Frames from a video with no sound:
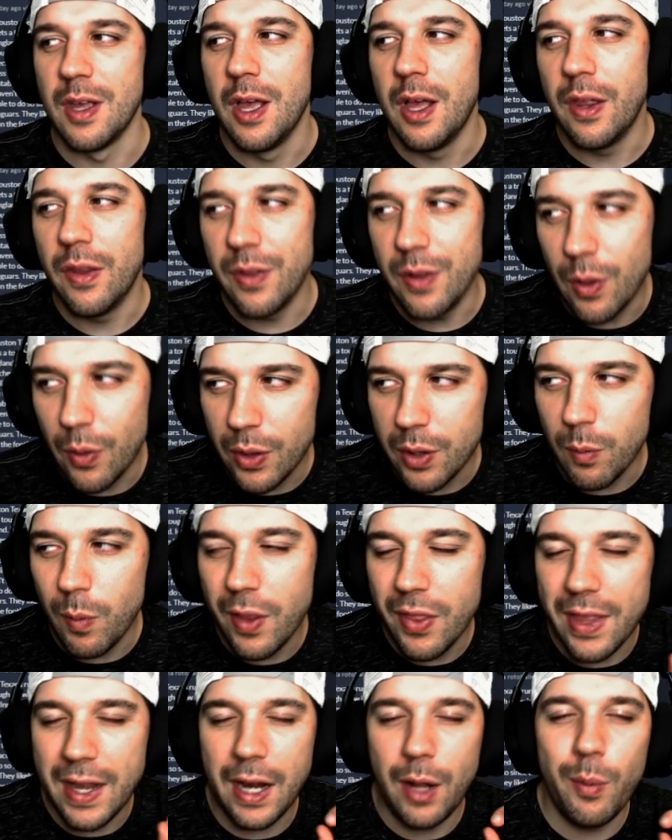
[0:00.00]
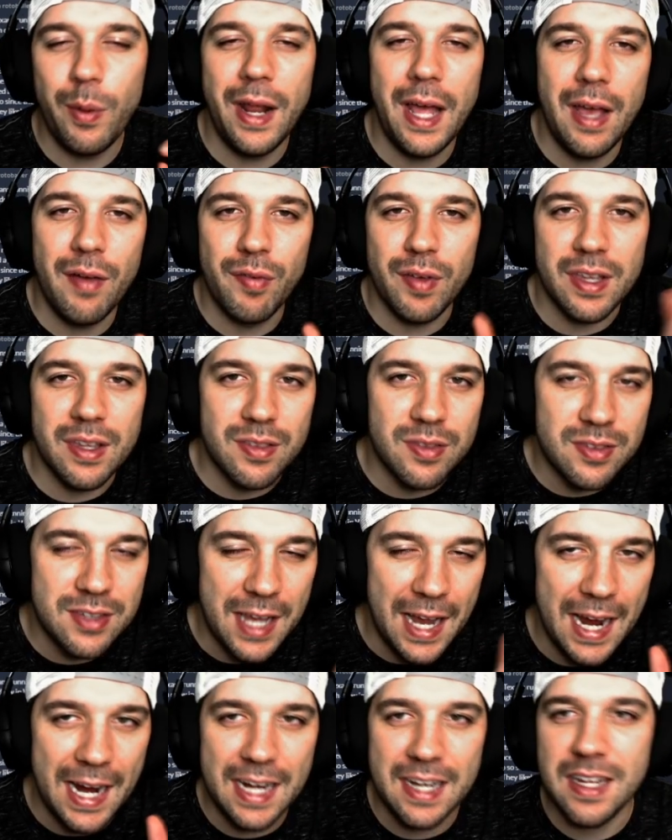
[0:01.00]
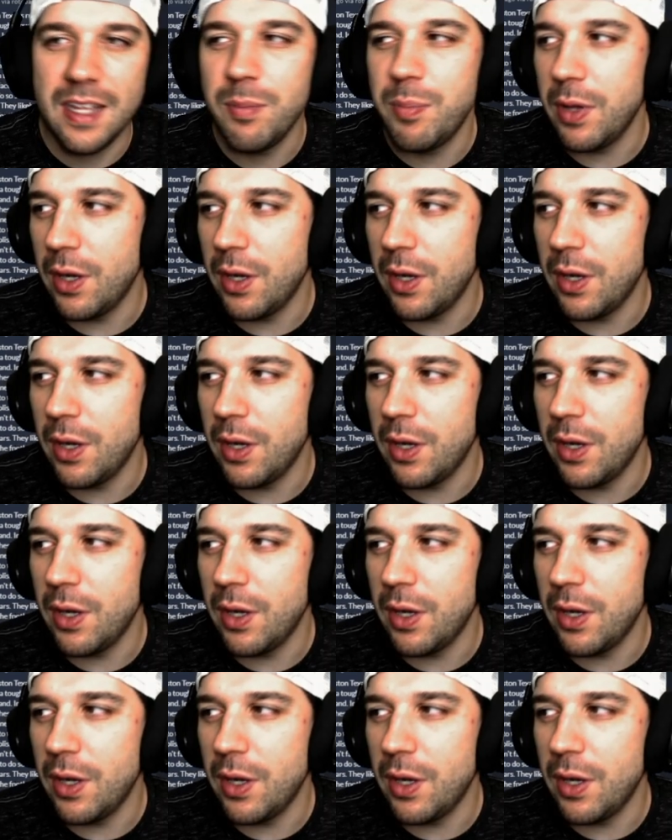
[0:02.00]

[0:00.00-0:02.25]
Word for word: The only one that I would have a tiny bit